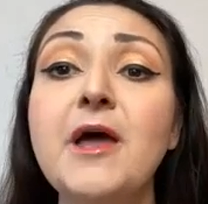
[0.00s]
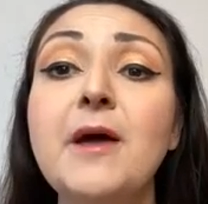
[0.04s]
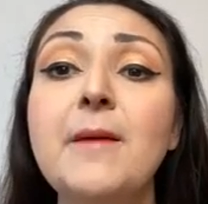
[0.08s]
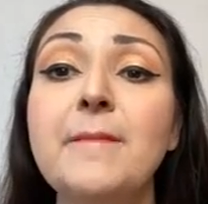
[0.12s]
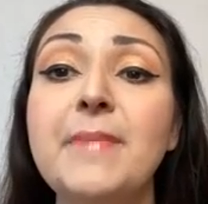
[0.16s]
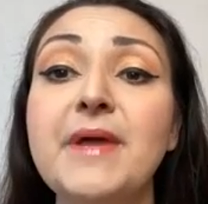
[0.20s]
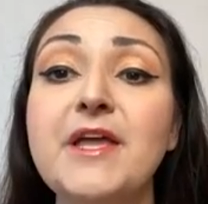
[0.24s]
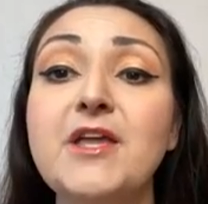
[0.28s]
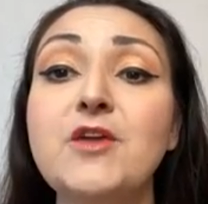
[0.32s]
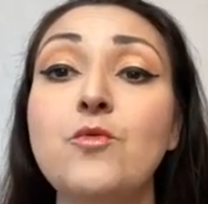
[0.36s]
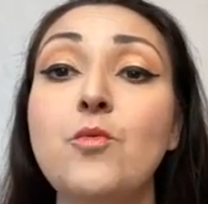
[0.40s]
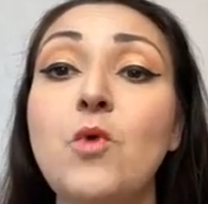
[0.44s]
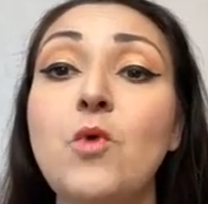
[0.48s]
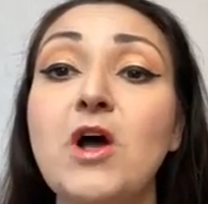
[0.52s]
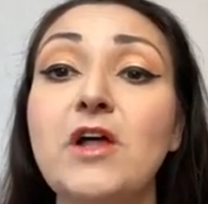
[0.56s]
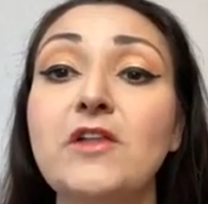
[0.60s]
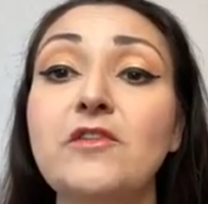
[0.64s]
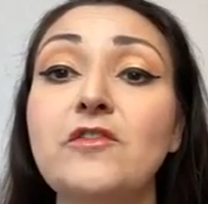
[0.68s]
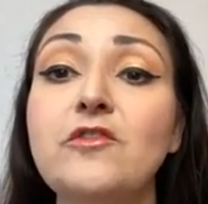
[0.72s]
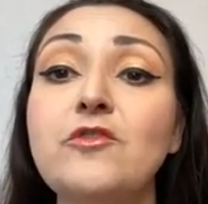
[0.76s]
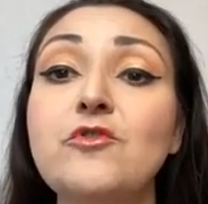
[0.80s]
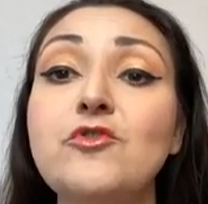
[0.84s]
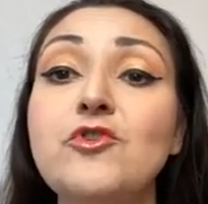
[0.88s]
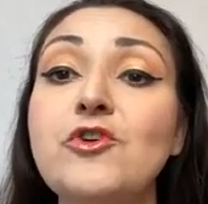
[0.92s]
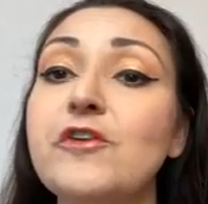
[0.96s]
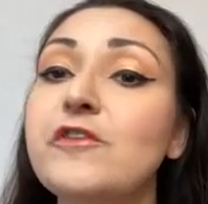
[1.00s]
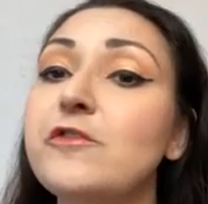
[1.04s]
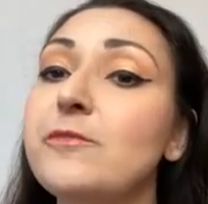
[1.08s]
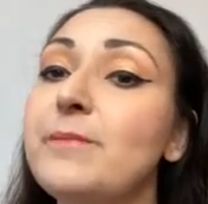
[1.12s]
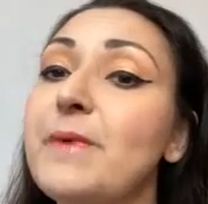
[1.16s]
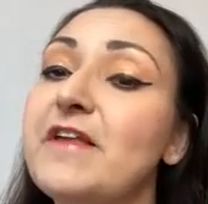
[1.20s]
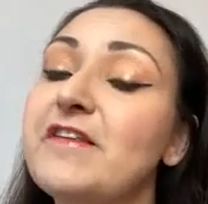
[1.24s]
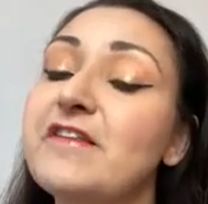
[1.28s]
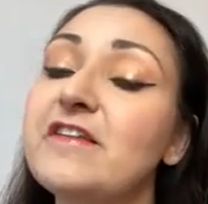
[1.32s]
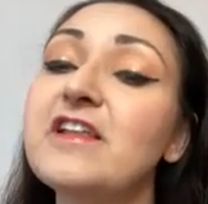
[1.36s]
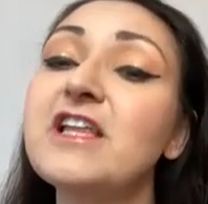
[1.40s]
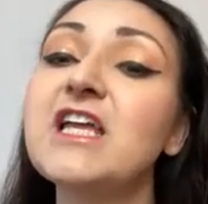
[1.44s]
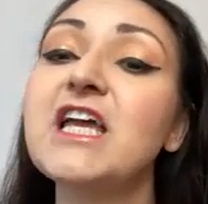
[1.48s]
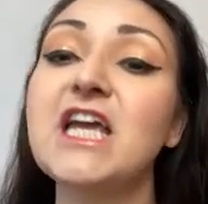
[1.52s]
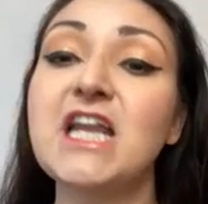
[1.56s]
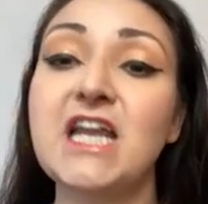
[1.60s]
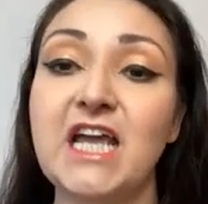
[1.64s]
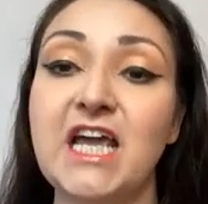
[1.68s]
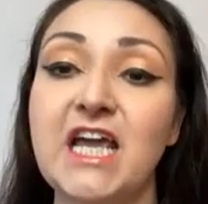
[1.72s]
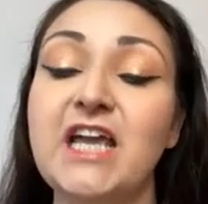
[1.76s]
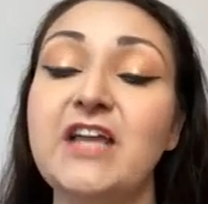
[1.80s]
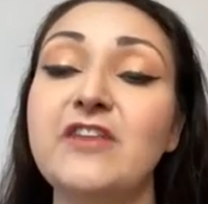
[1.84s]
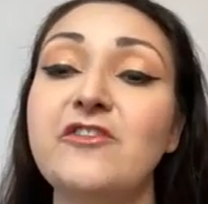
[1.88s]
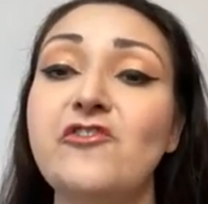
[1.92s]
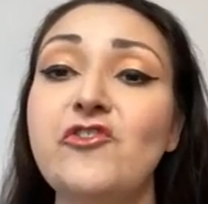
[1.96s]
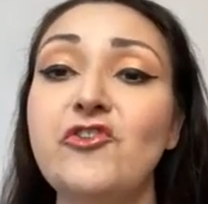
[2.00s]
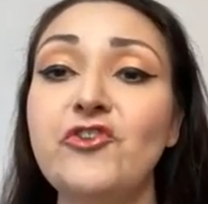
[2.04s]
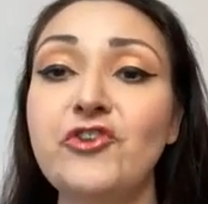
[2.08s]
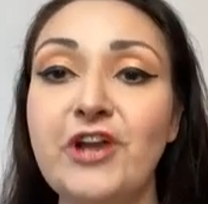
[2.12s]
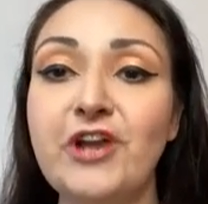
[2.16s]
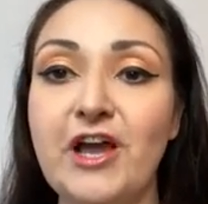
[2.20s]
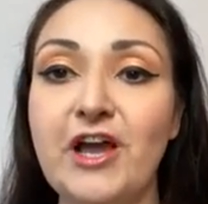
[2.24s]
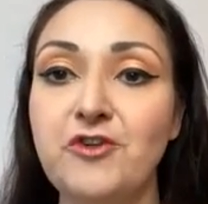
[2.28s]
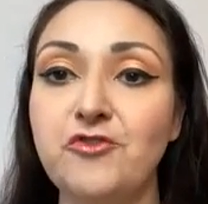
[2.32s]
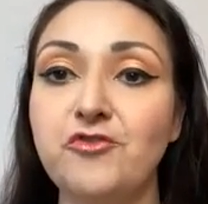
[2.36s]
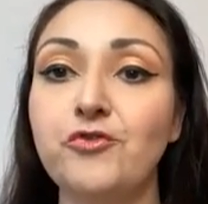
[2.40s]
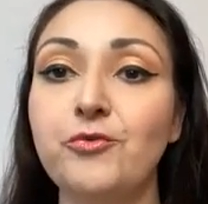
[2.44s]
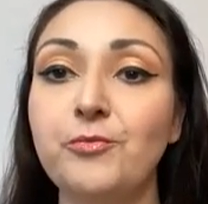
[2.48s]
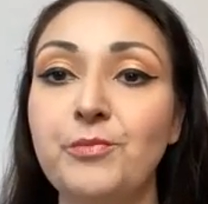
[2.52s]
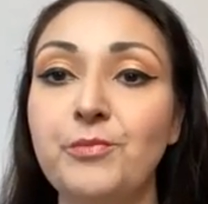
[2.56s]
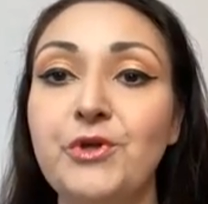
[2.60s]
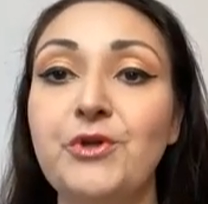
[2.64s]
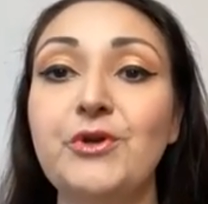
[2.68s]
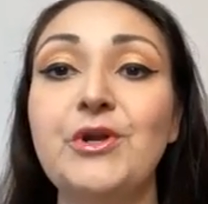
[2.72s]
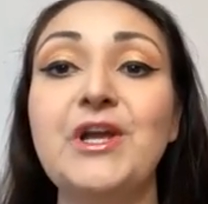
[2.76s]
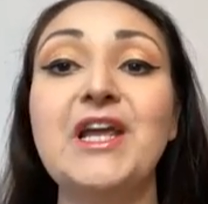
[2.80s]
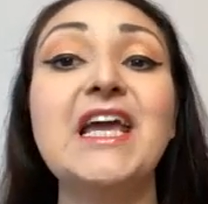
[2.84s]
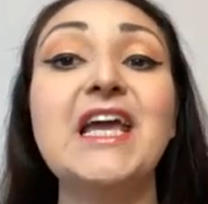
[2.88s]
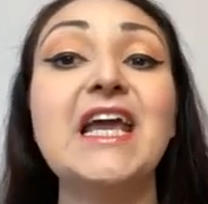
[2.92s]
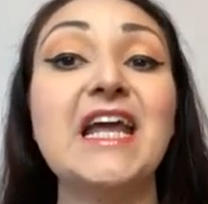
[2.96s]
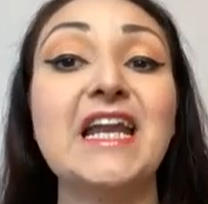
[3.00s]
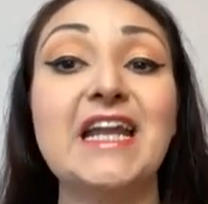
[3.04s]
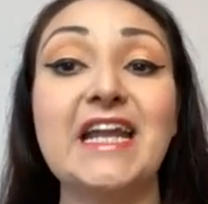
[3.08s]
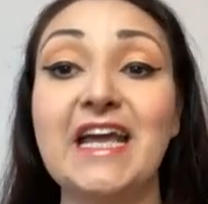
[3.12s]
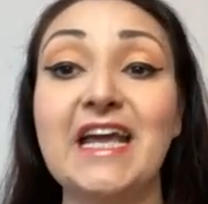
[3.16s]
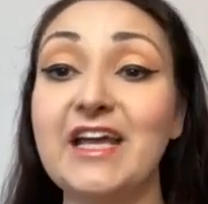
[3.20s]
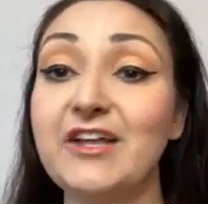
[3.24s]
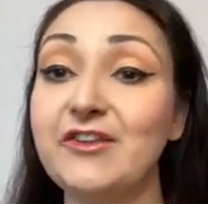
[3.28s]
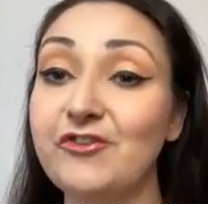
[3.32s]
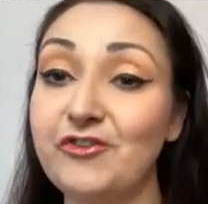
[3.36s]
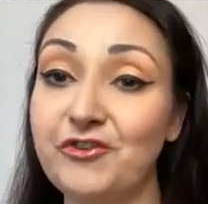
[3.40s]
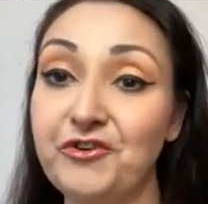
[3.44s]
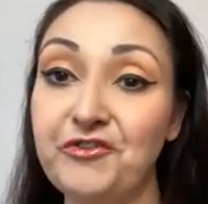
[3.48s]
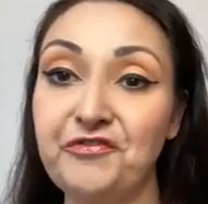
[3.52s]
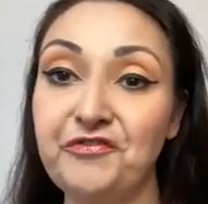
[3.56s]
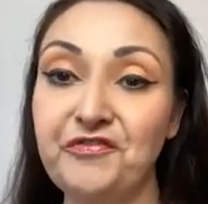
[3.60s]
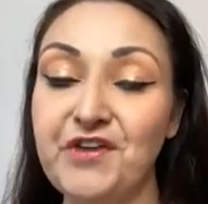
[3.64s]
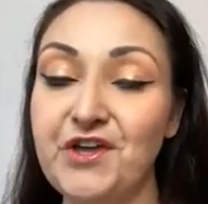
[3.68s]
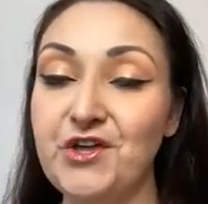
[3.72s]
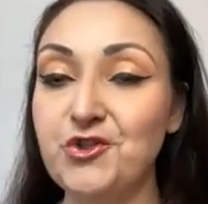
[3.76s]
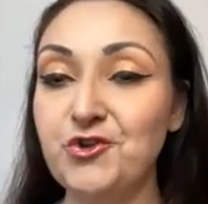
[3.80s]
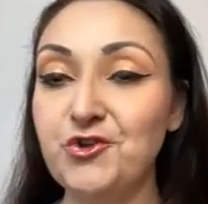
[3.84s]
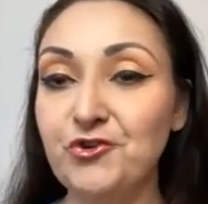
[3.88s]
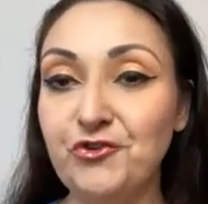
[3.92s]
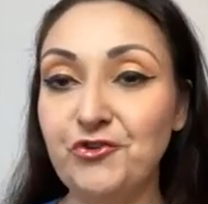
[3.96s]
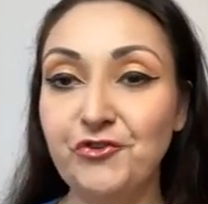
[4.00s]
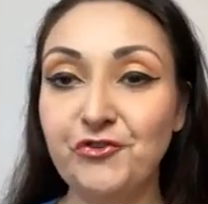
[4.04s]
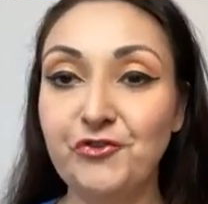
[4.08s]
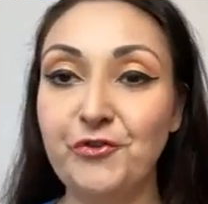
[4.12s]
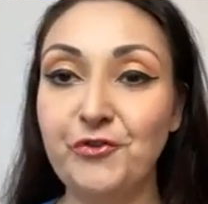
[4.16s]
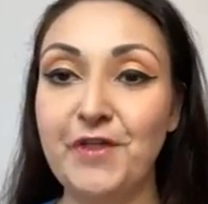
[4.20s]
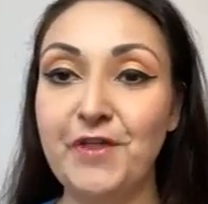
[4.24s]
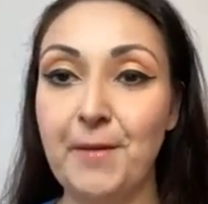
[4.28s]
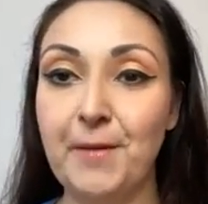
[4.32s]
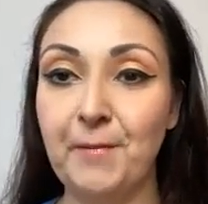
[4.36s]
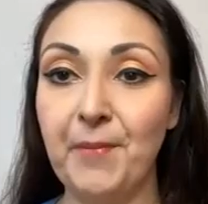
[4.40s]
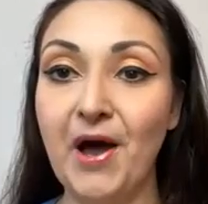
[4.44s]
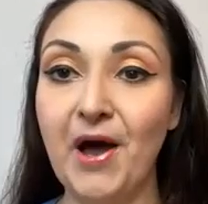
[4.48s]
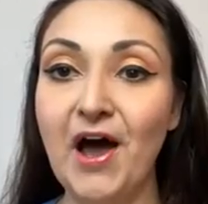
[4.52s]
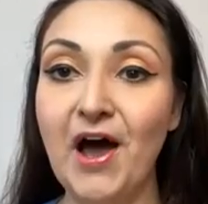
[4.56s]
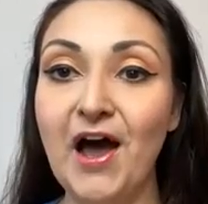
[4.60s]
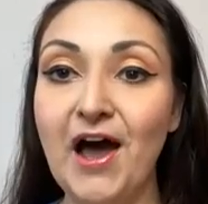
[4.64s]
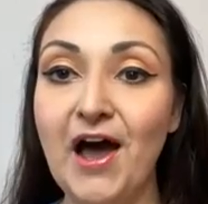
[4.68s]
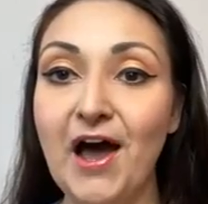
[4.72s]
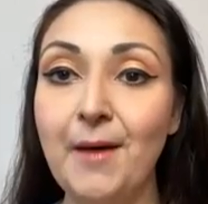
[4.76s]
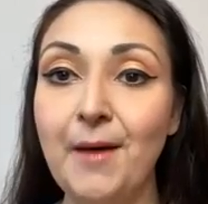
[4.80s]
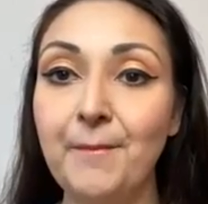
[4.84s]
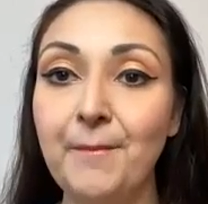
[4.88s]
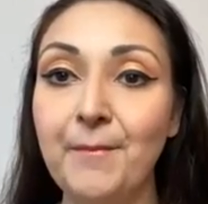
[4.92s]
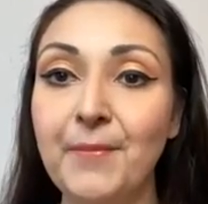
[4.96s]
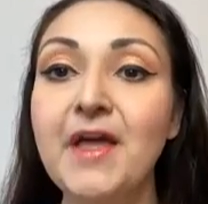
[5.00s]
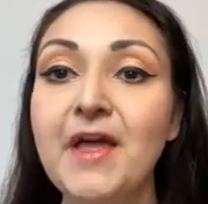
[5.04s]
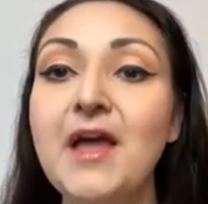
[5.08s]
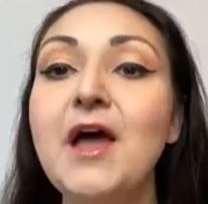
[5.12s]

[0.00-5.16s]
but you want to just basically enhance your natural beauty, enhance your features so they pop,